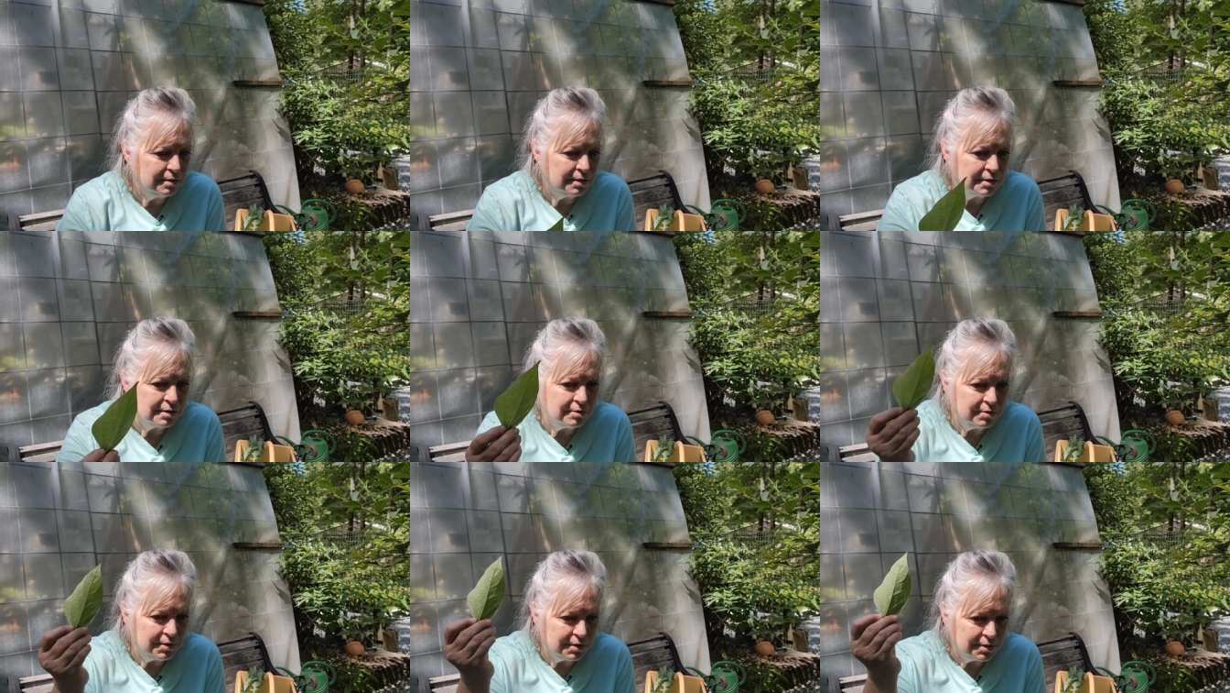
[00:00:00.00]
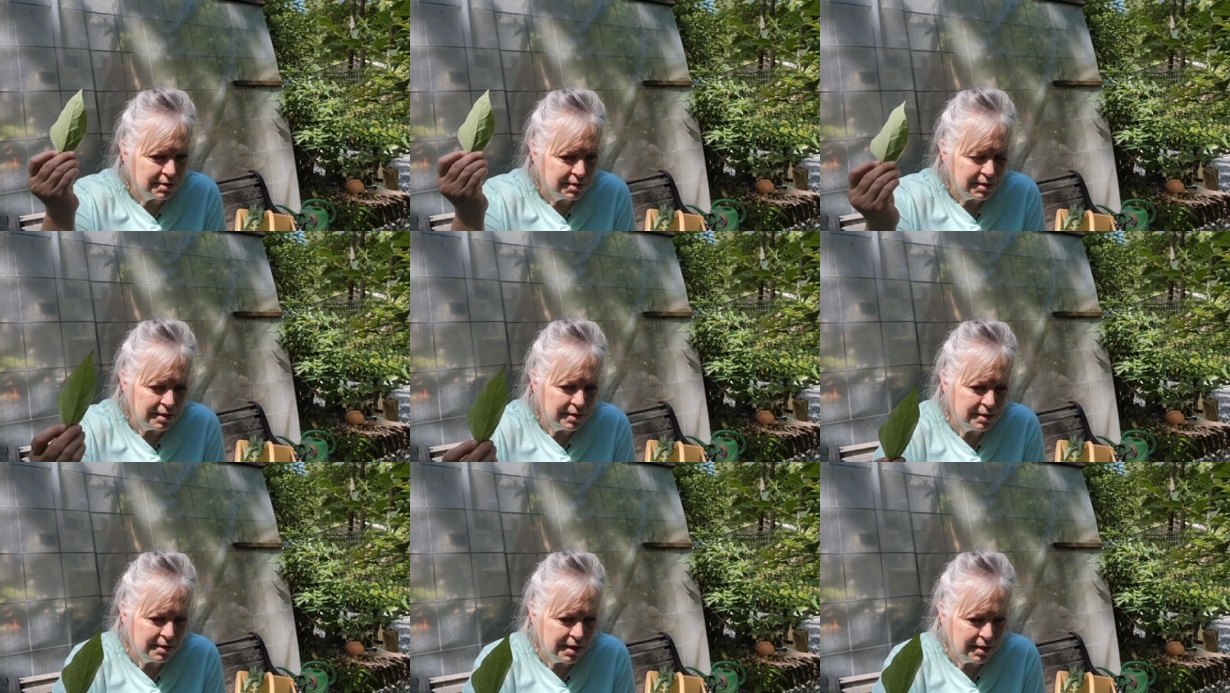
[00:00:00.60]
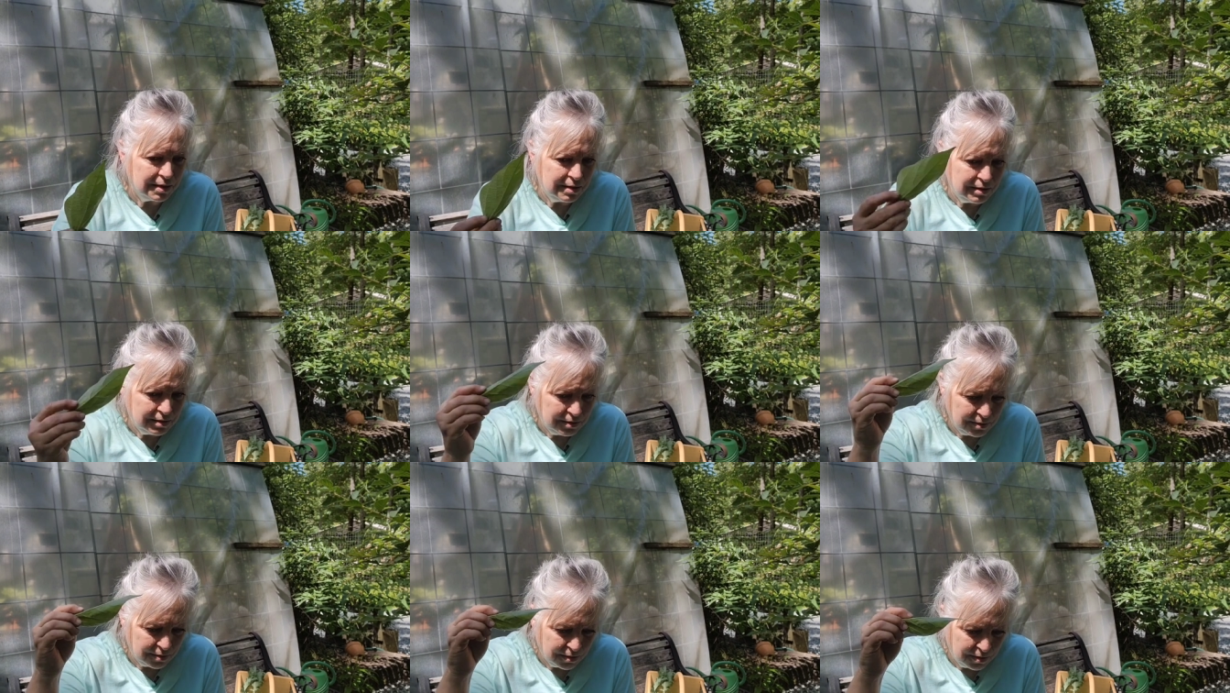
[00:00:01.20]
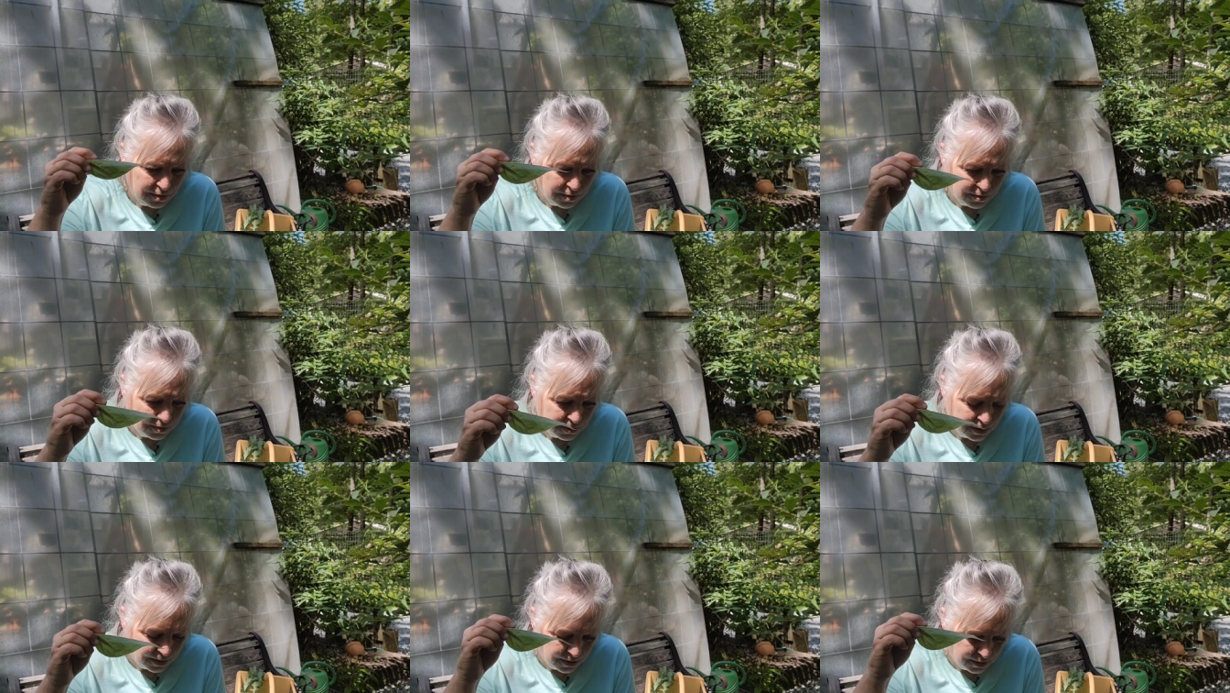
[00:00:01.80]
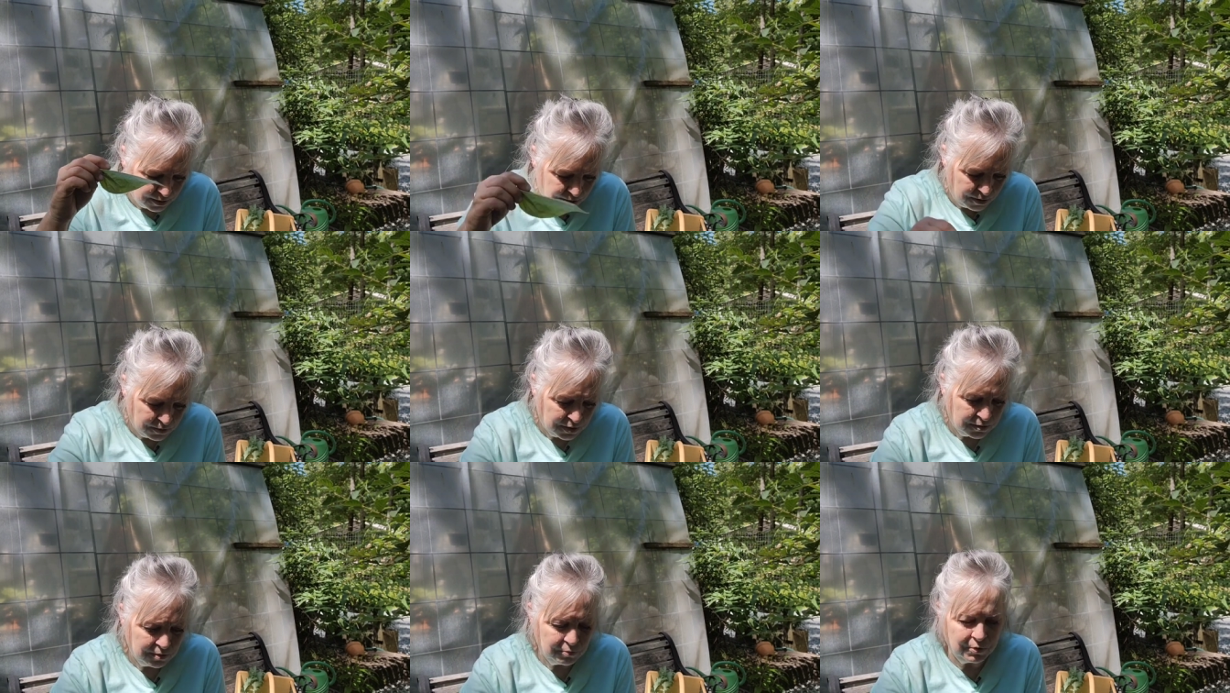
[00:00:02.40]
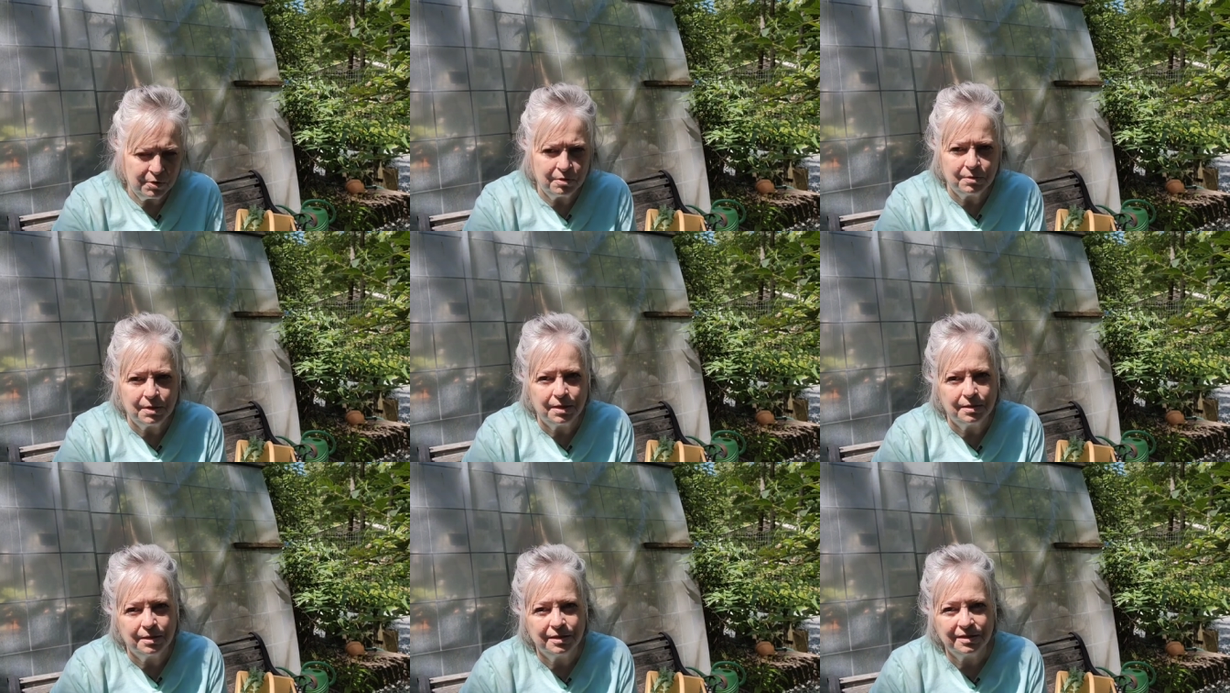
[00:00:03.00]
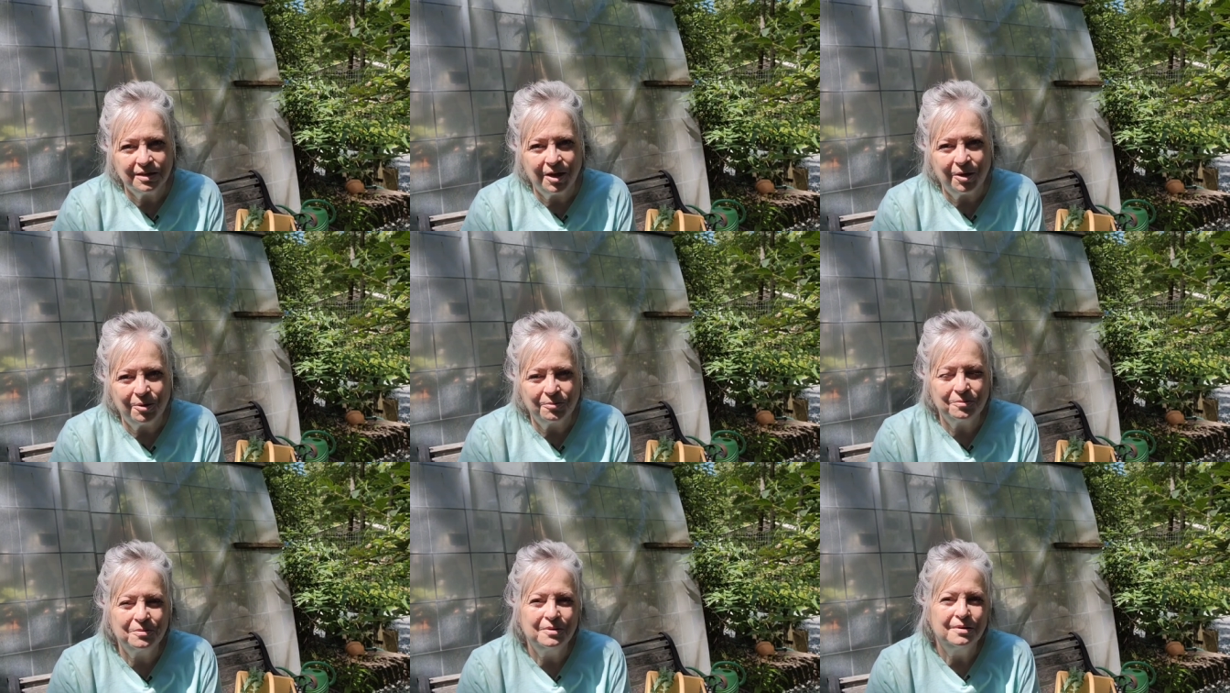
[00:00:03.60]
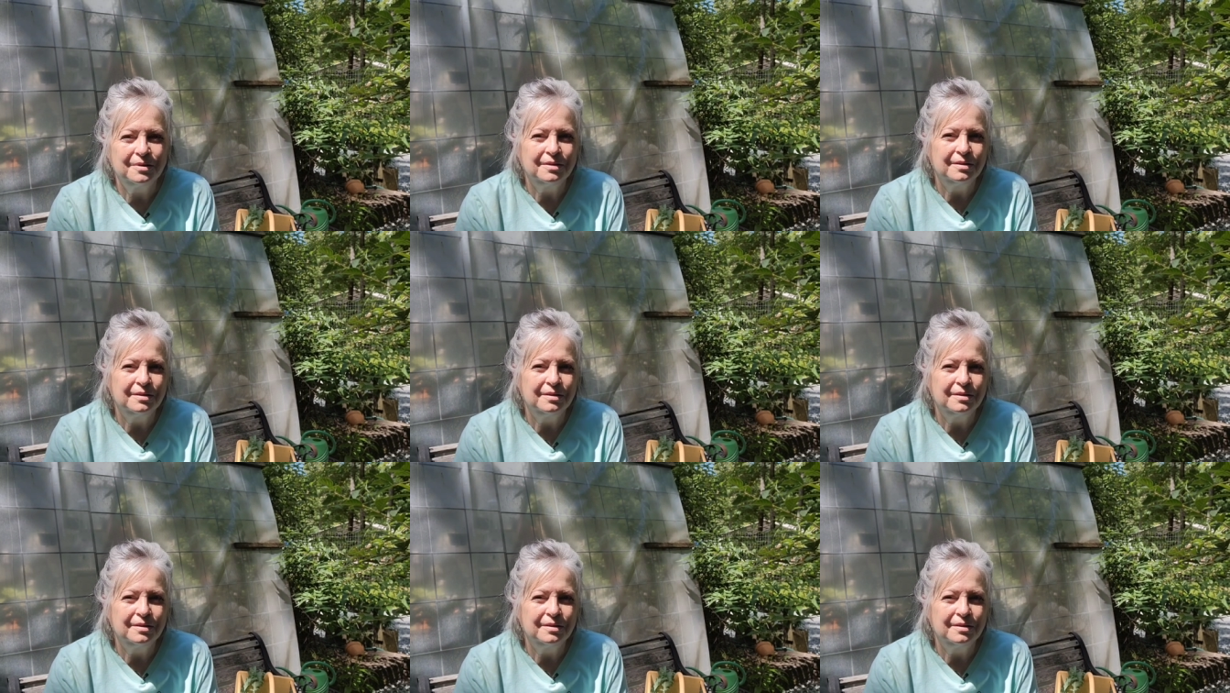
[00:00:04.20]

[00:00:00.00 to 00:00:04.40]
that's going to suck that in and then go to the root and then go